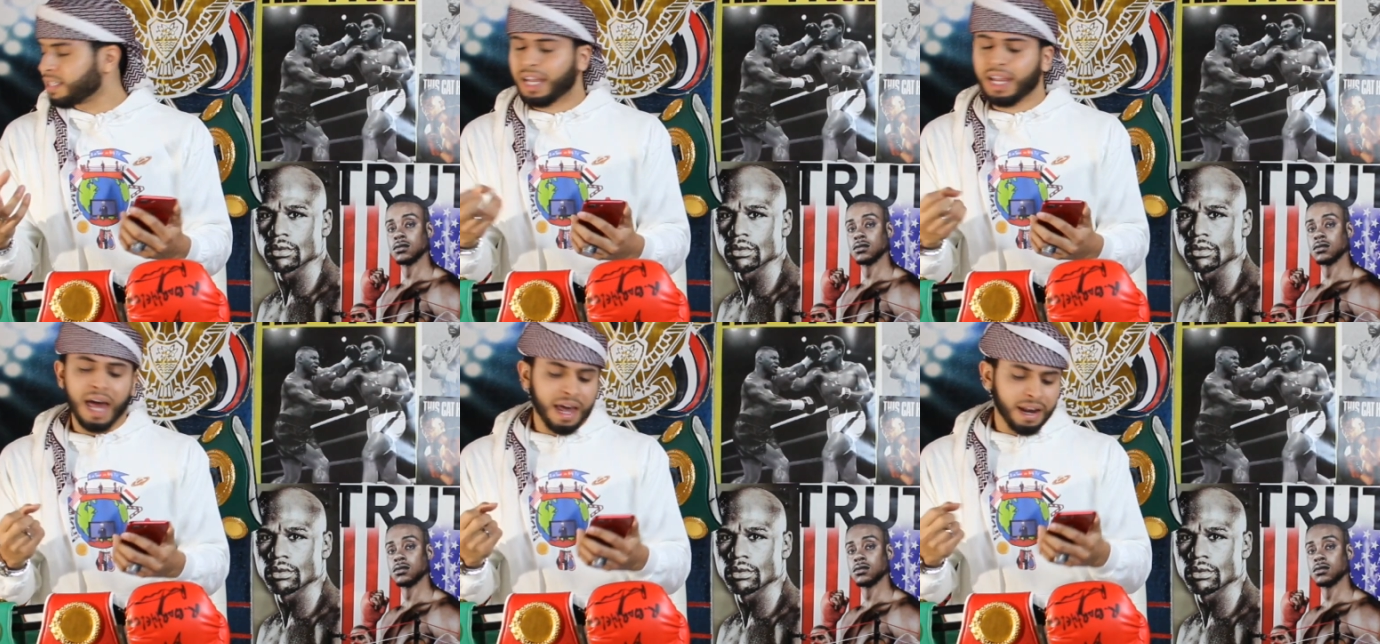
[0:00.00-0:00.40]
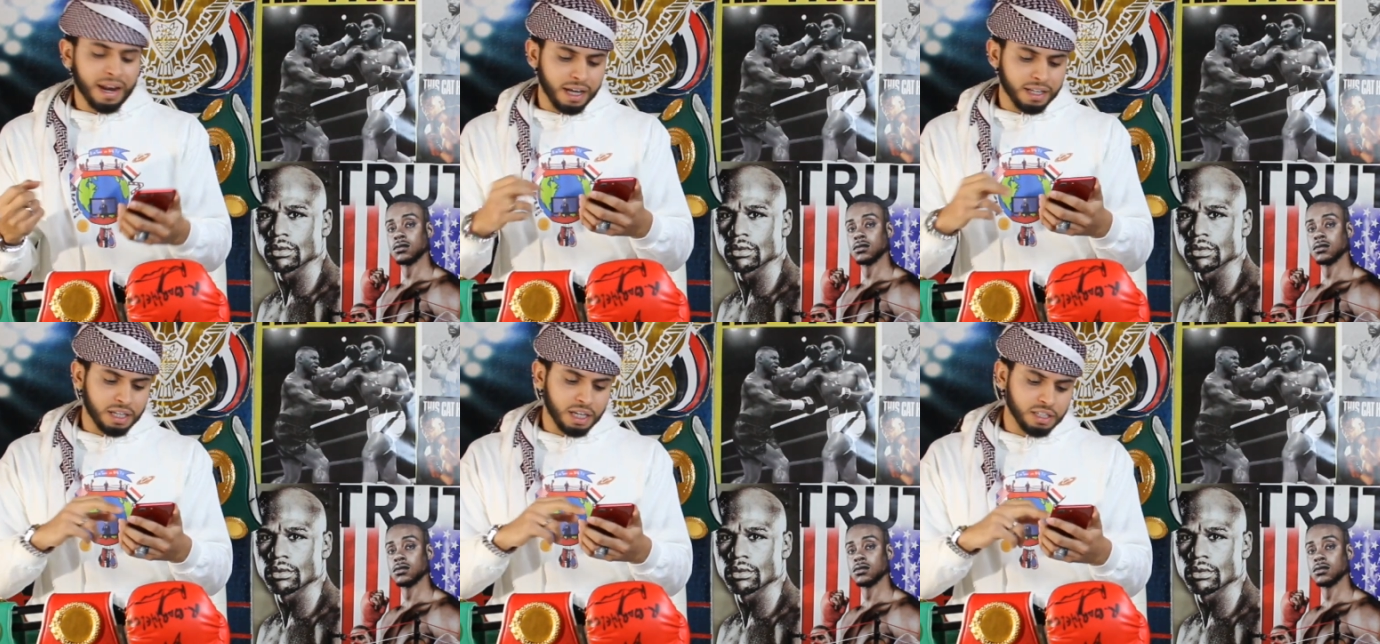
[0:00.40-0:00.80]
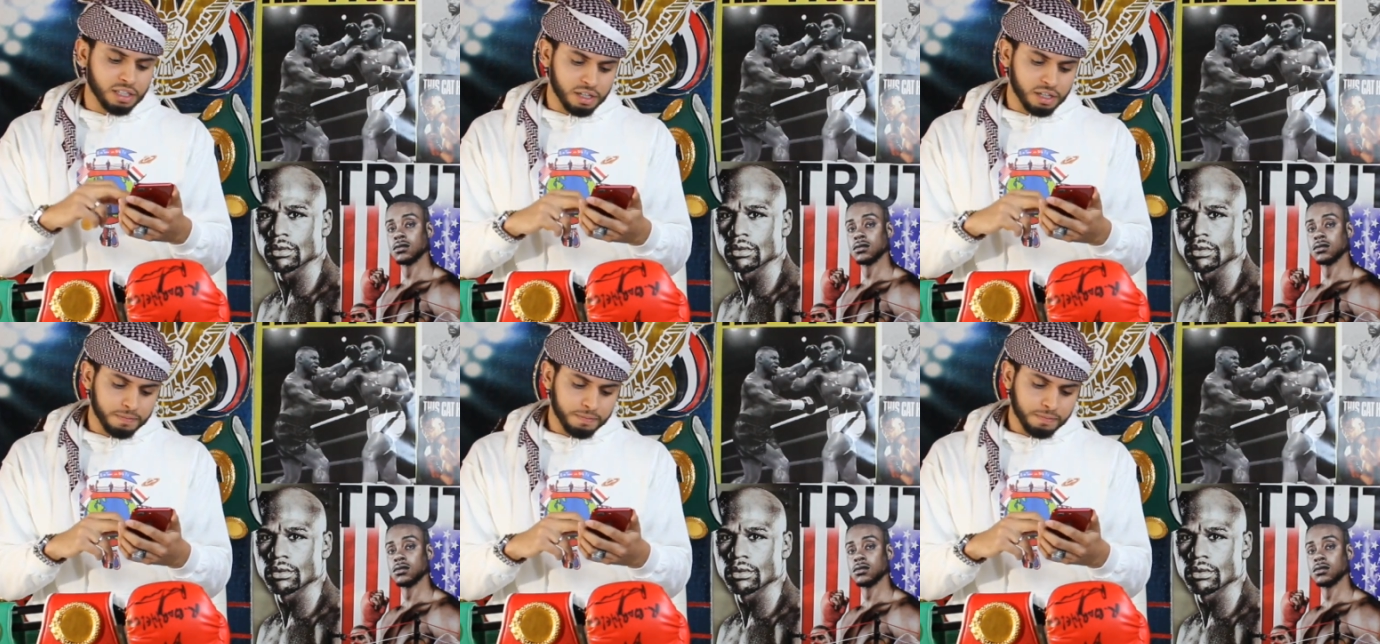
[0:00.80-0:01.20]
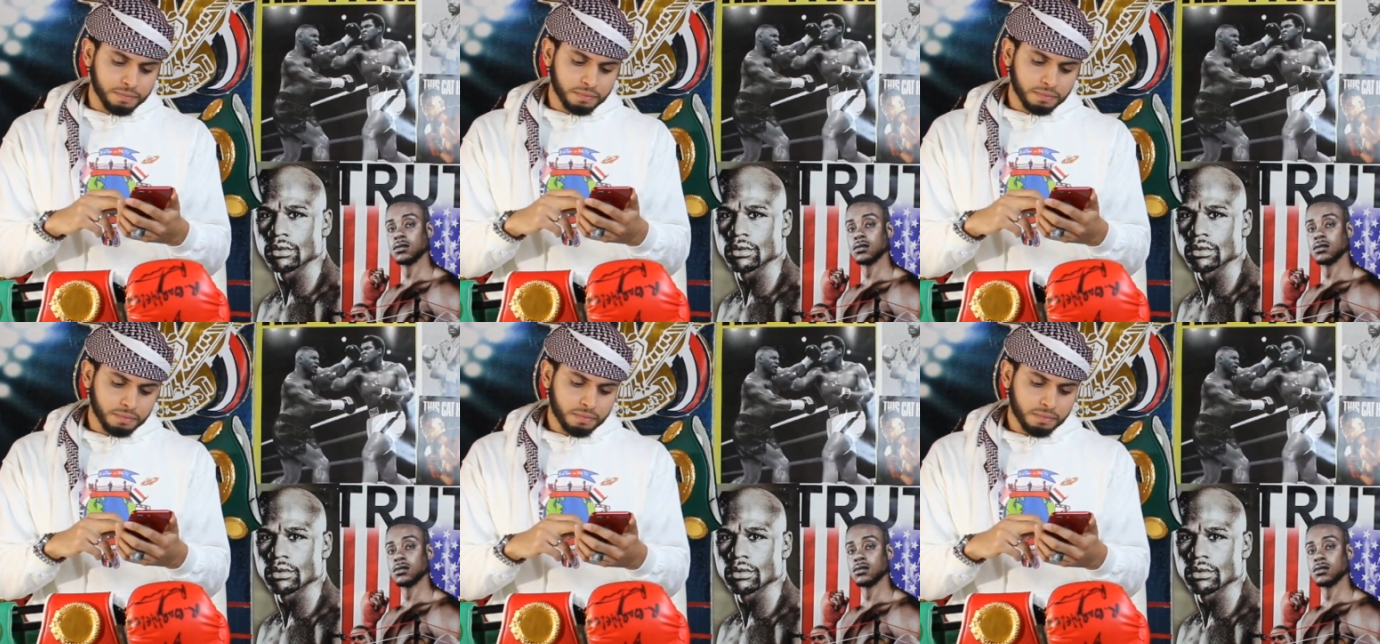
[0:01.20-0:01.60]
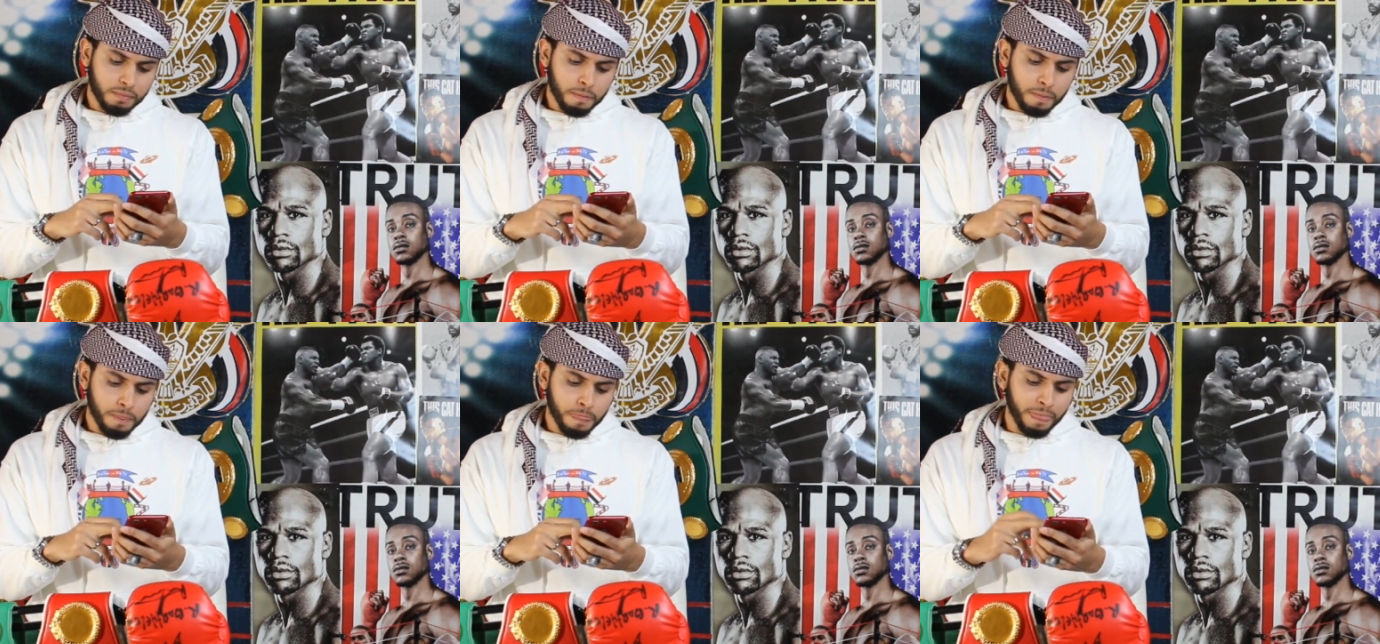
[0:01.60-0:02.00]
Speaker 1: a lot of attention.
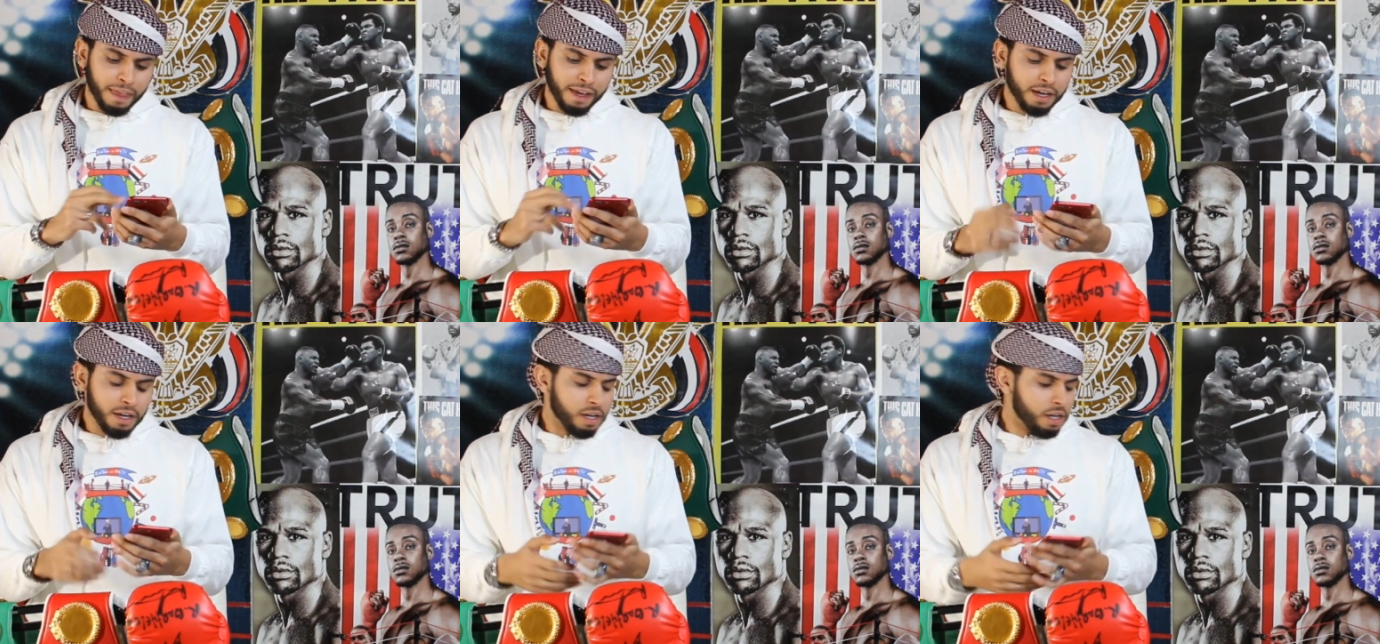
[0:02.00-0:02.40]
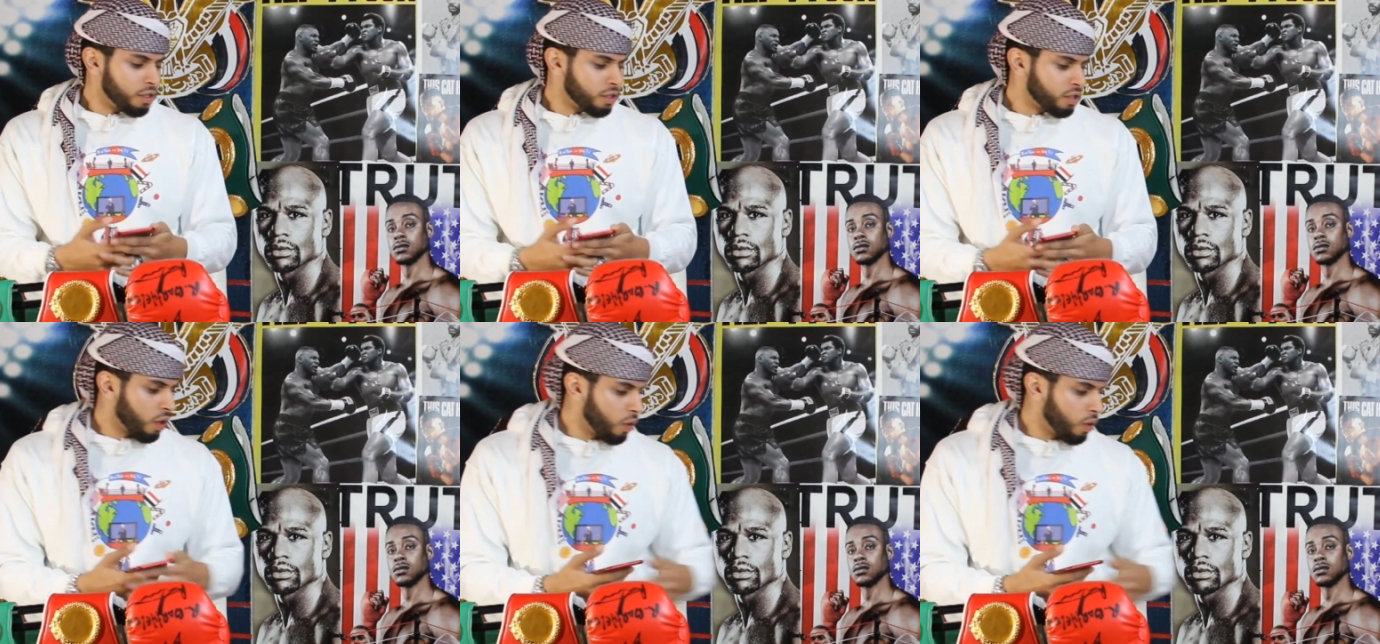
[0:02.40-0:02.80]
So